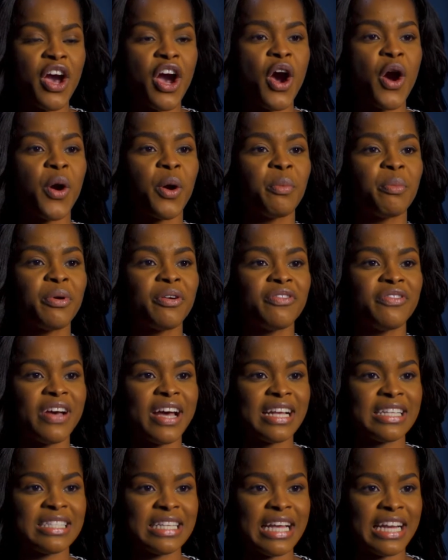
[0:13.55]
or
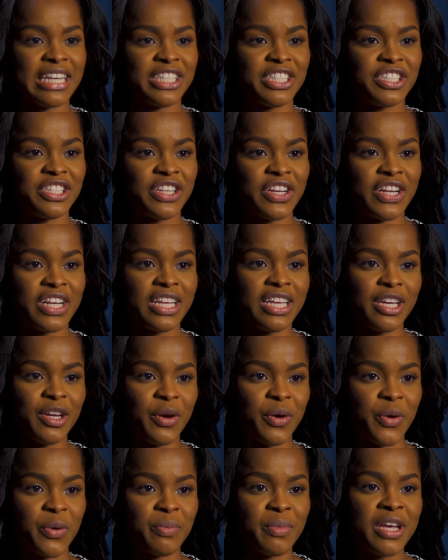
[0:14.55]
provides additional
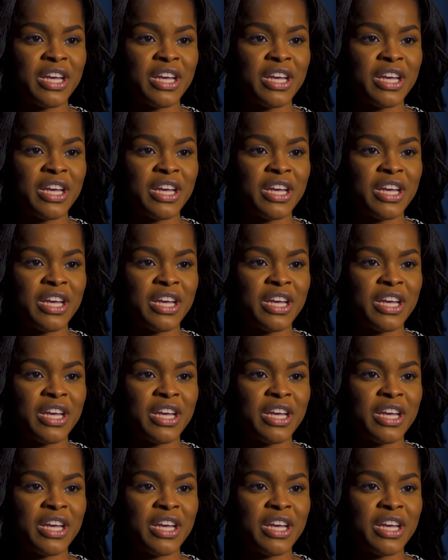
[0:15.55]
income,